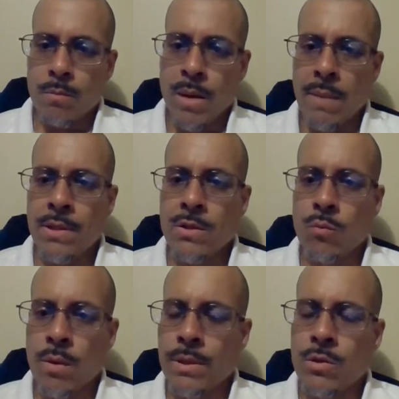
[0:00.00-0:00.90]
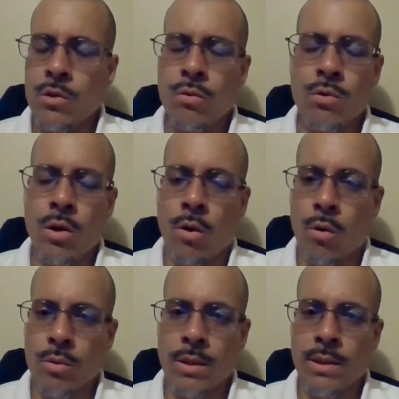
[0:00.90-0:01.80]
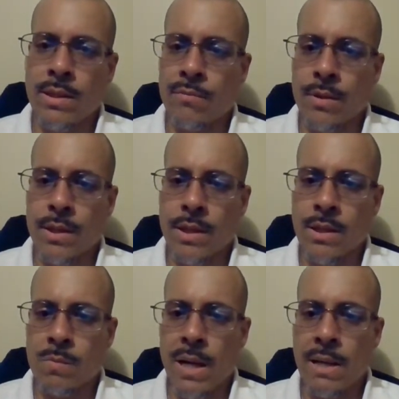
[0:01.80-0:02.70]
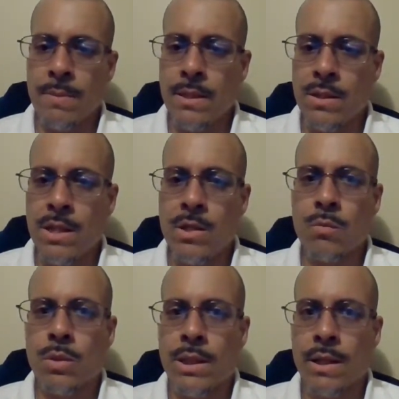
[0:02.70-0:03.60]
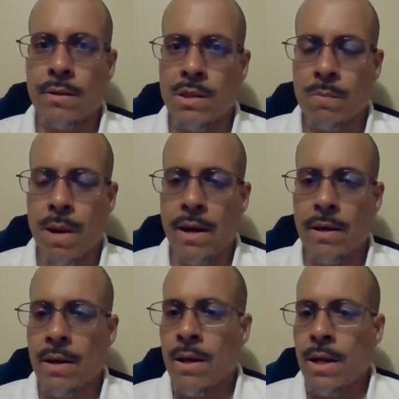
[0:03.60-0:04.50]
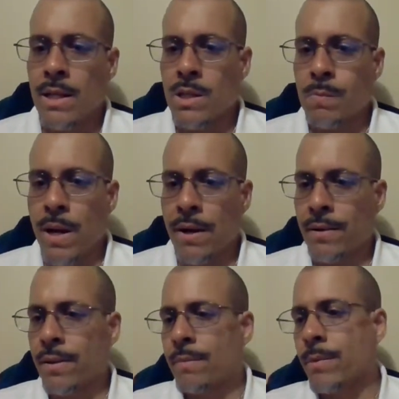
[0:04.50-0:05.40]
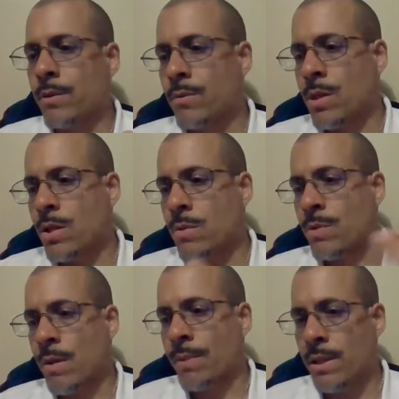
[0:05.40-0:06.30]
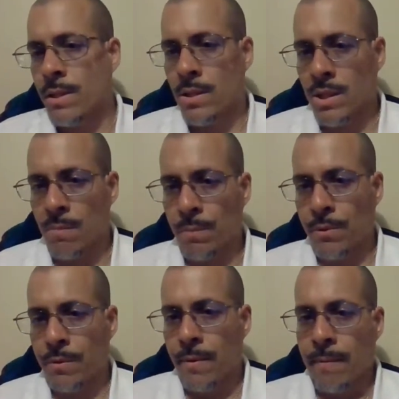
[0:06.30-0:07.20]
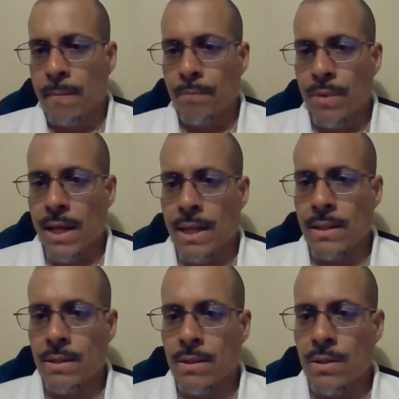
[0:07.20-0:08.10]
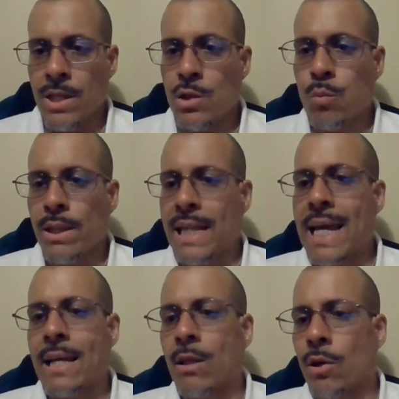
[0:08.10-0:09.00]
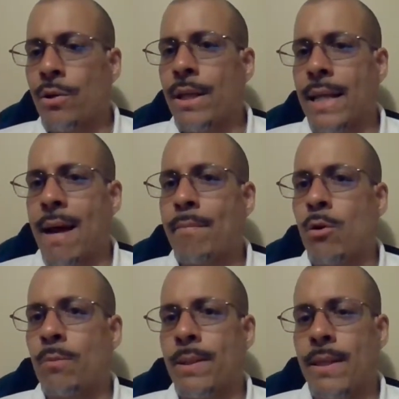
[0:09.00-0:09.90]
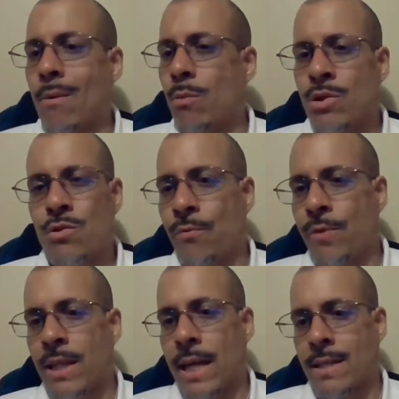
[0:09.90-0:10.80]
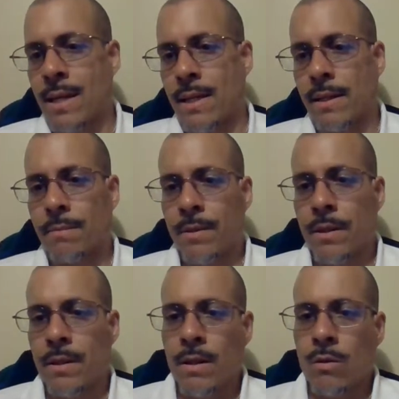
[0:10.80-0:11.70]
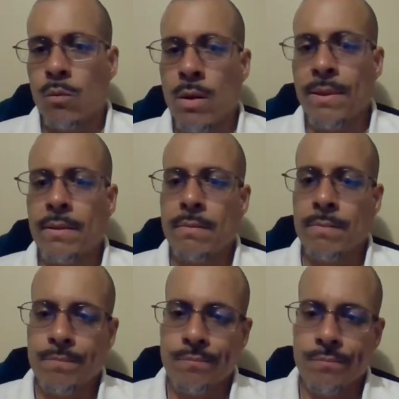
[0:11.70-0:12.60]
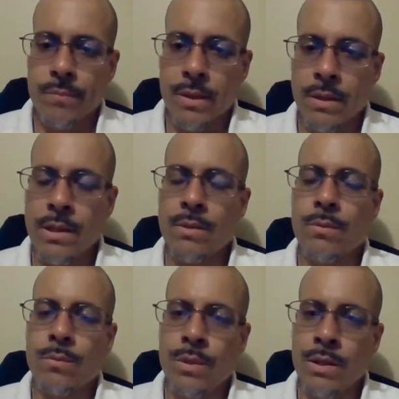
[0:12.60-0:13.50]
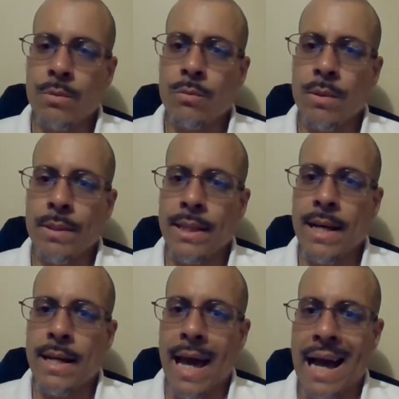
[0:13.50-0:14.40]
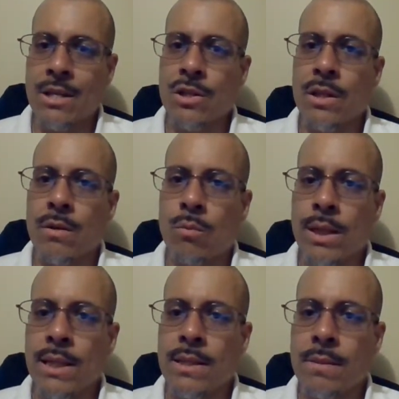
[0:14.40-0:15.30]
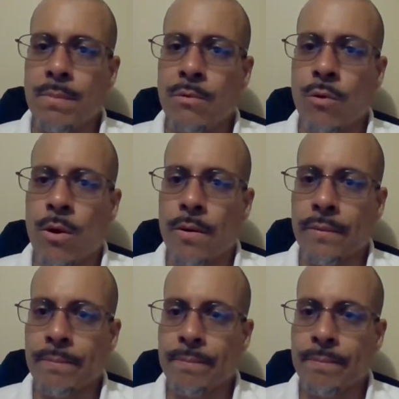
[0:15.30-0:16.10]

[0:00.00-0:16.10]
Babies and women, two totally different things. Babies, teach them what they're inspired. Inspire them, Teach them something simple, and teach what they can learn at that moment, not what you feel like telling. Women, deal with women that actually are willing to be wrong.